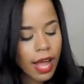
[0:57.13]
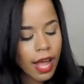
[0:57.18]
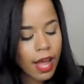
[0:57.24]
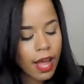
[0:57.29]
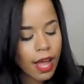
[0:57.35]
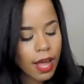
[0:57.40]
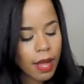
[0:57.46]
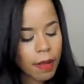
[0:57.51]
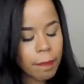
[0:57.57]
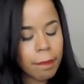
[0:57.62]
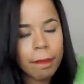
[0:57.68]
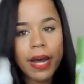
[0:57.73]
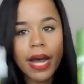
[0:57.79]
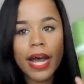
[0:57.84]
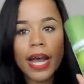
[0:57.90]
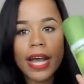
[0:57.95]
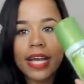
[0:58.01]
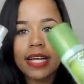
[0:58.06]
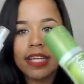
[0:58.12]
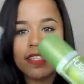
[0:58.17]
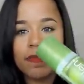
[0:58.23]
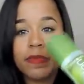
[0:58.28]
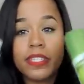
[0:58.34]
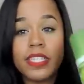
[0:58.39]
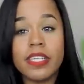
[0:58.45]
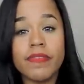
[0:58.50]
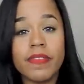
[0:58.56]
Uh, my
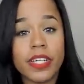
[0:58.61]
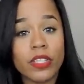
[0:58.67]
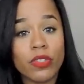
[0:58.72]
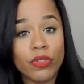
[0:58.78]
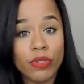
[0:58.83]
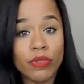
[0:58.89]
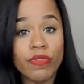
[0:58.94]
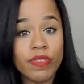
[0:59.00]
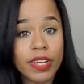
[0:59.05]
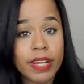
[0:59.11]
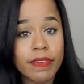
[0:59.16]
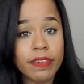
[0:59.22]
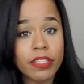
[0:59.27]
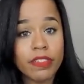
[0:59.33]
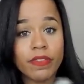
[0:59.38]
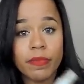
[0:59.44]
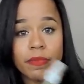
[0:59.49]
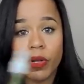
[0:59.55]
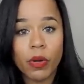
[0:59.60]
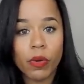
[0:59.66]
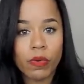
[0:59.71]
specific two favorites from the